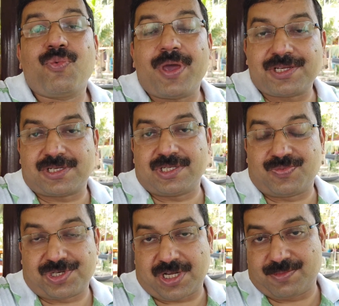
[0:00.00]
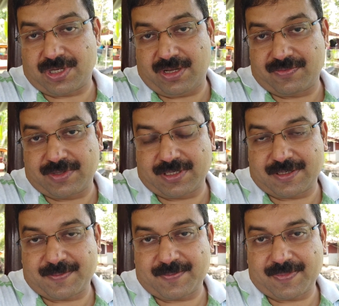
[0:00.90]
questions which comes along with
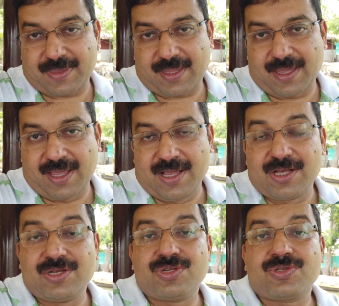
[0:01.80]
it.